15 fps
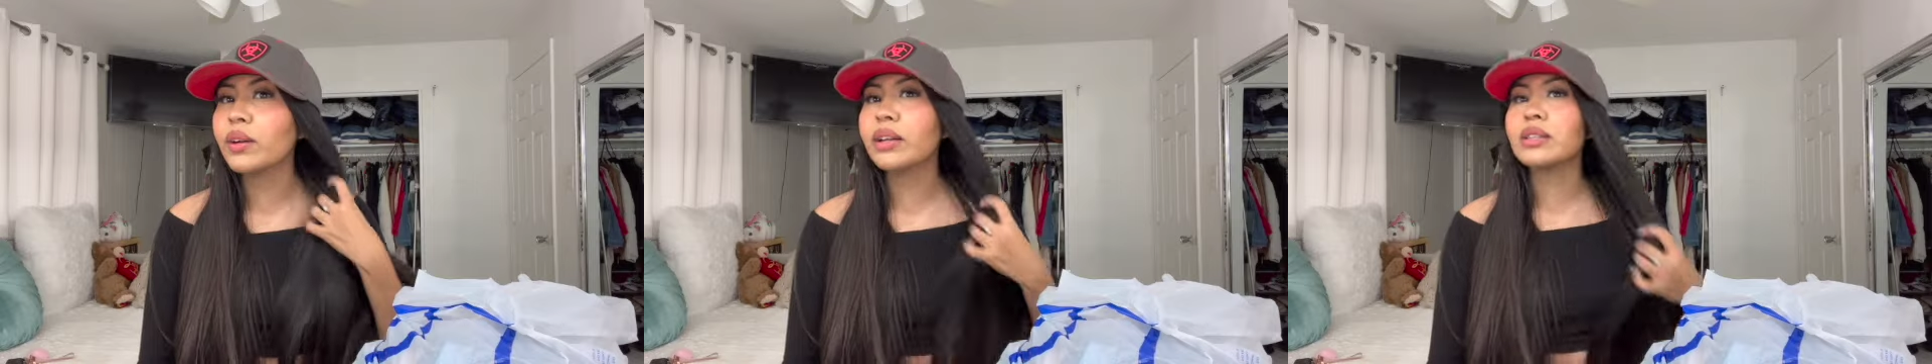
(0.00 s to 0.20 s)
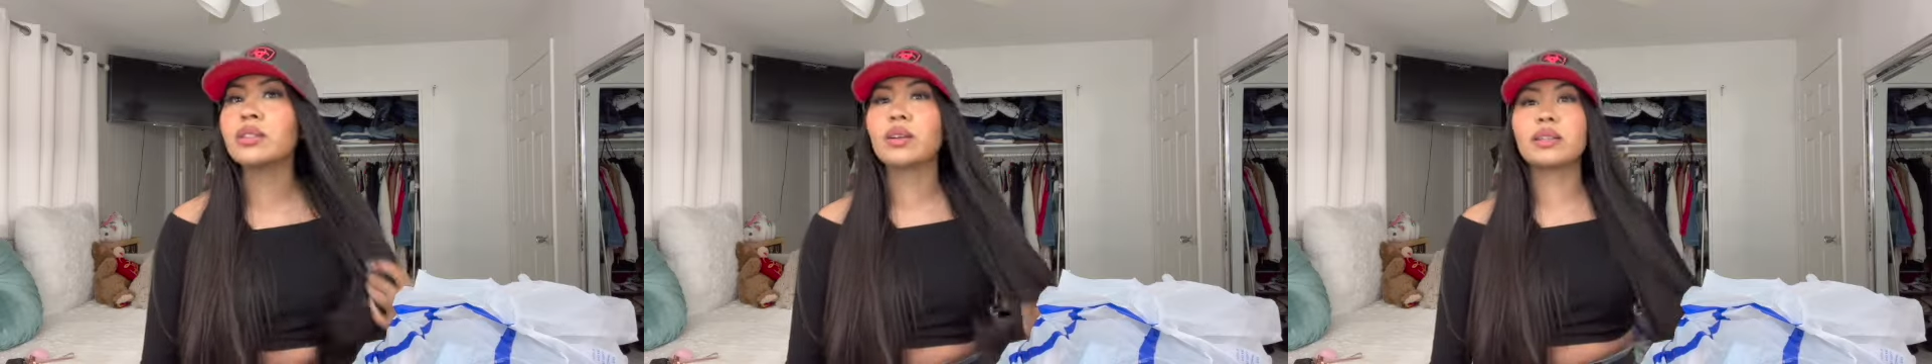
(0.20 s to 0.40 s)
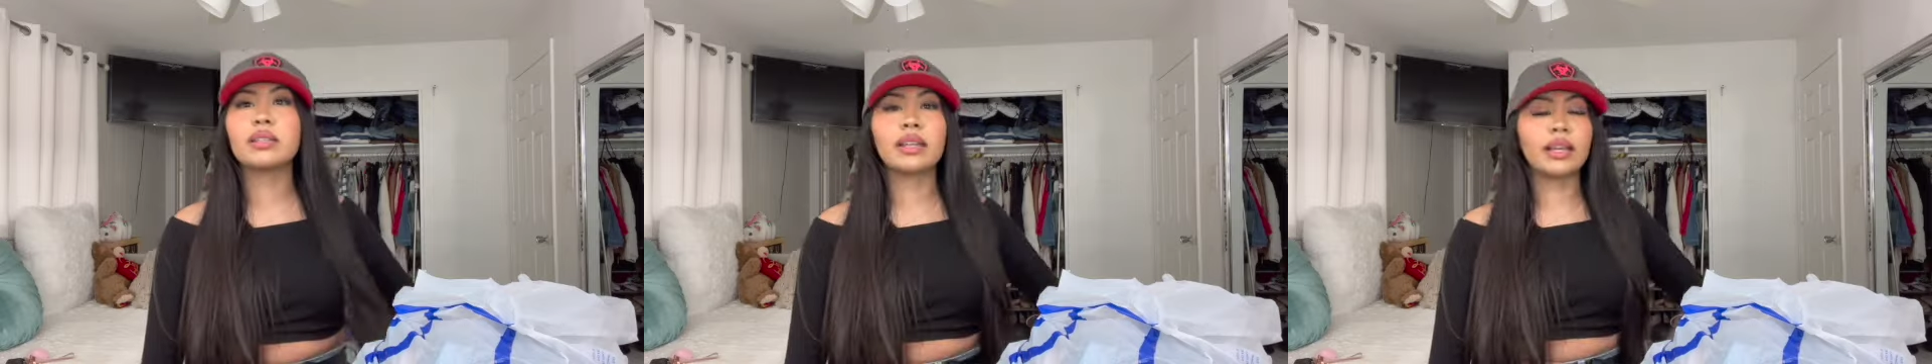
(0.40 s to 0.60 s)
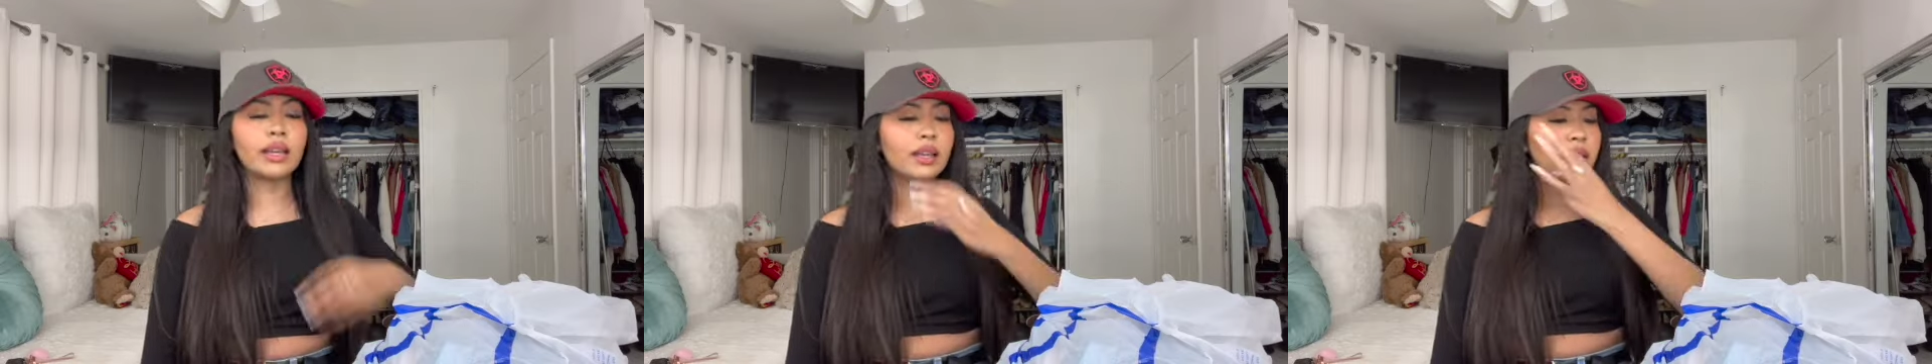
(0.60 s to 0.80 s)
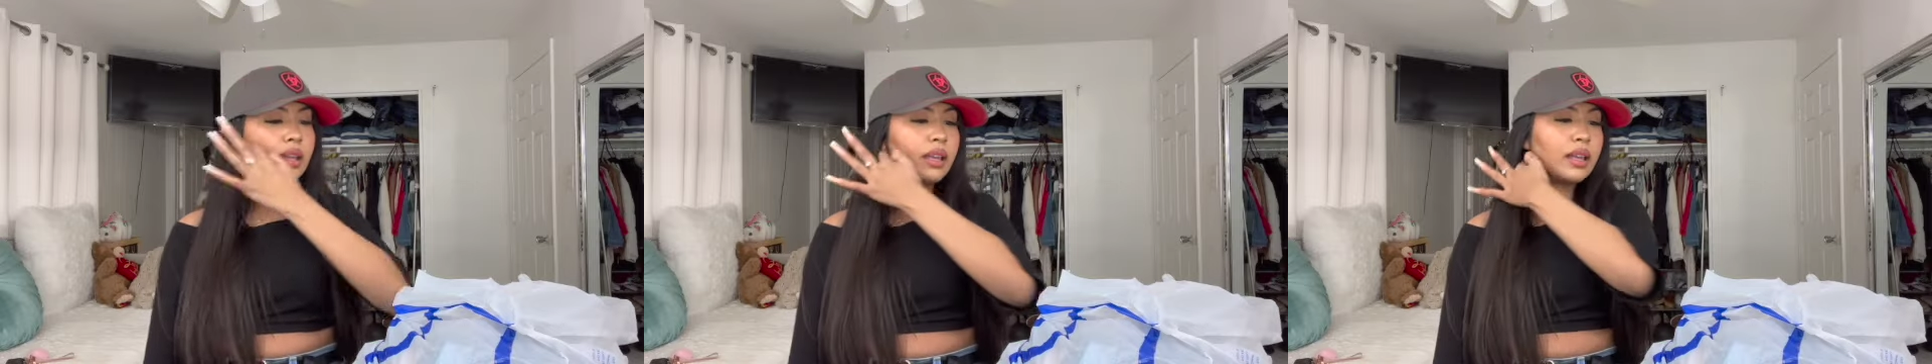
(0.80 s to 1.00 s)
how to talk today.
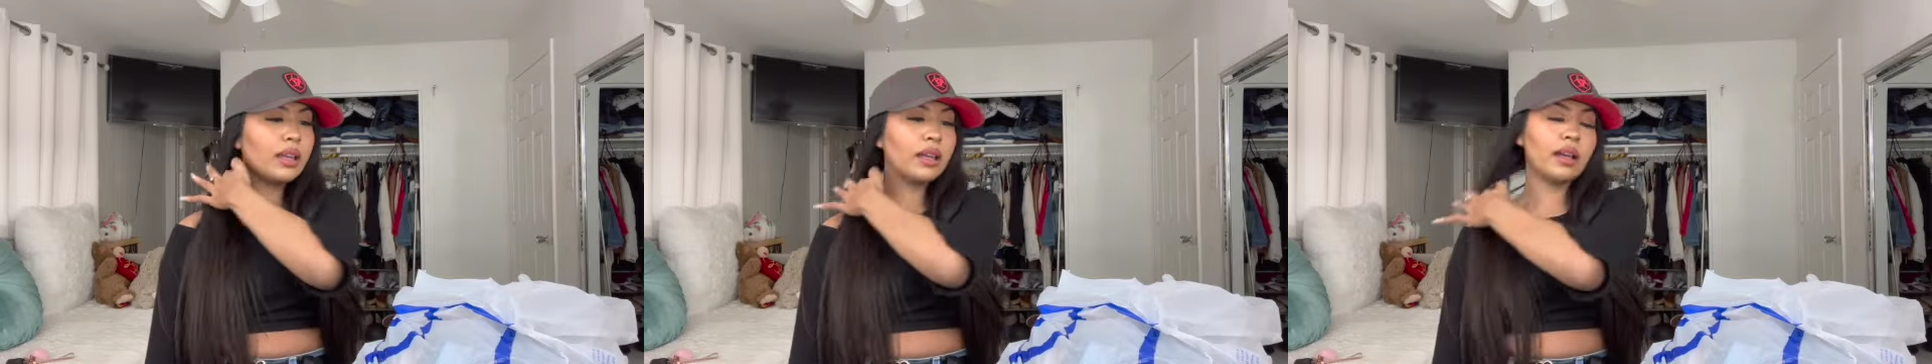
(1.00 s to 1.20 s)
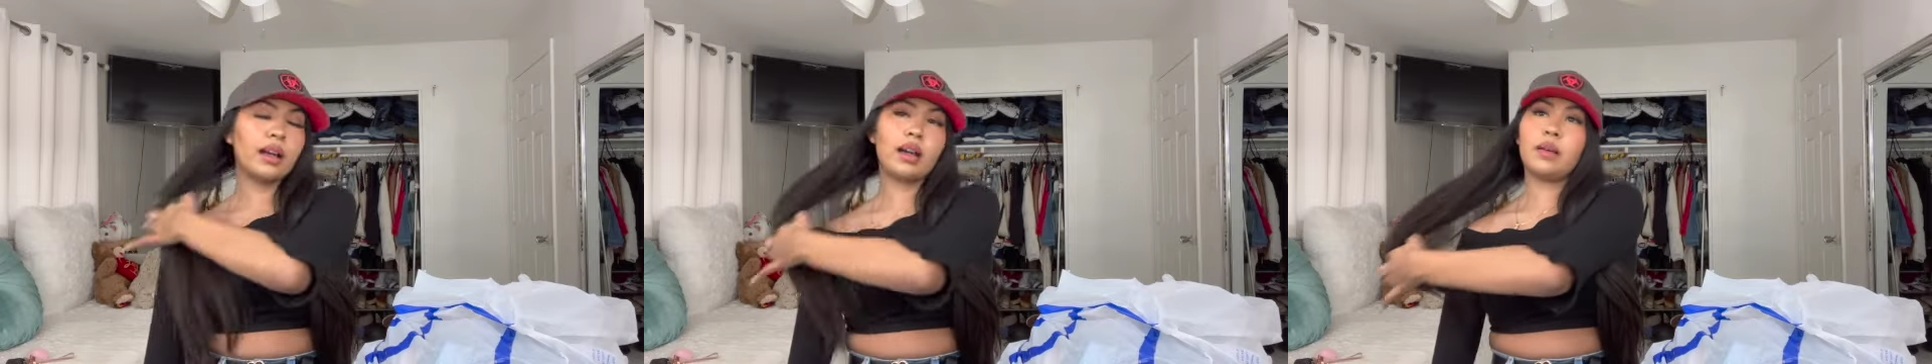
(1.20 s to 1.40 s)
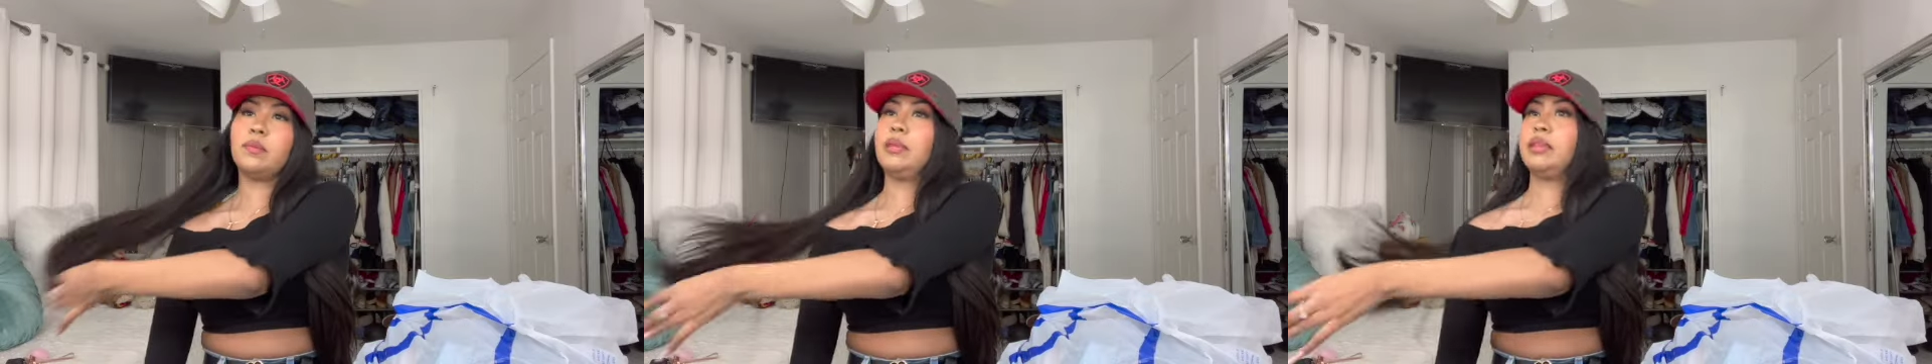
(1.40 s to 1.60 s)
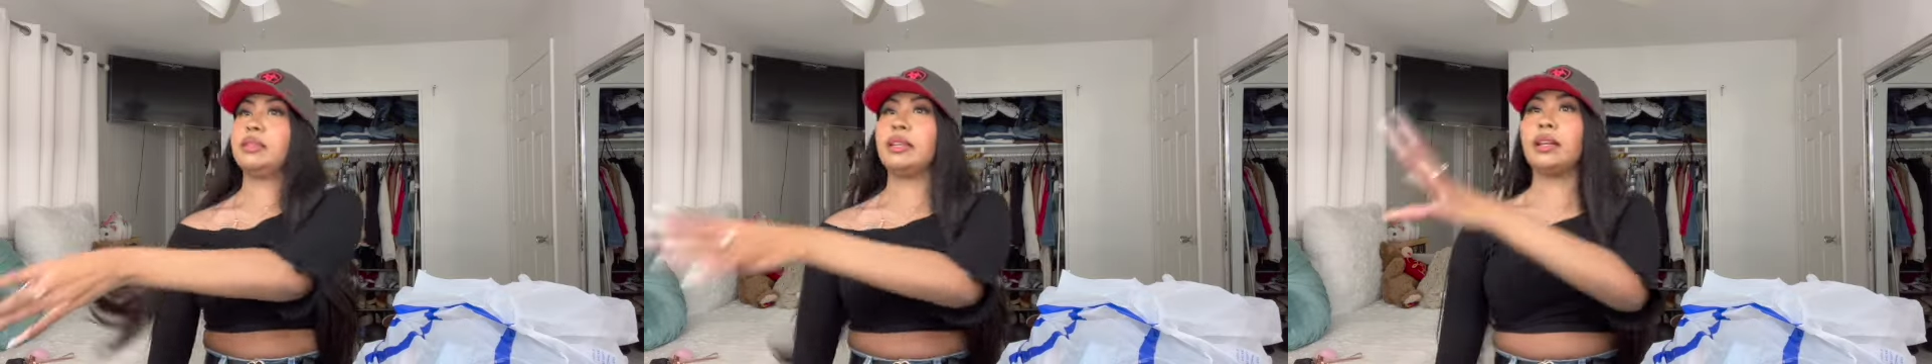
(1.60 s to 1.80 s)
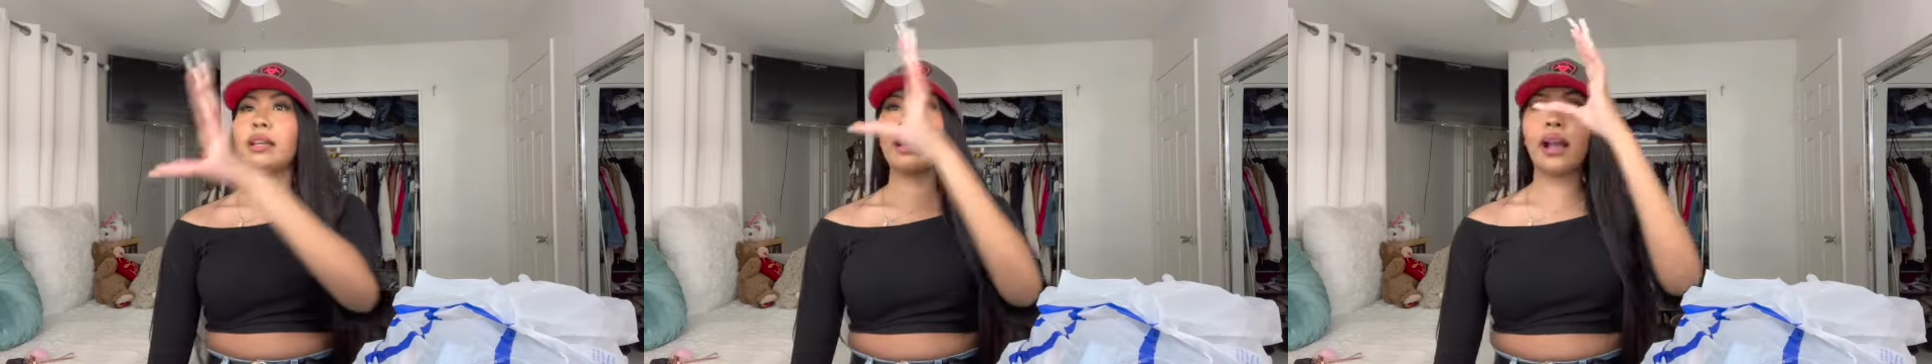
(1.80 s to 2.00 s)
They
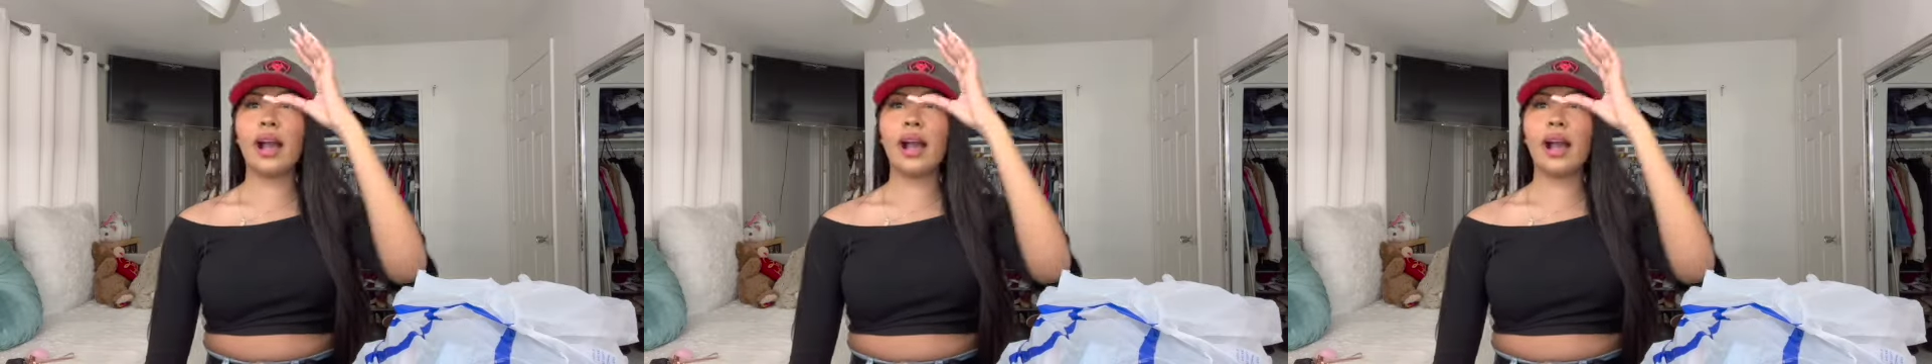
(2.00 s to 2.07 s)
didn't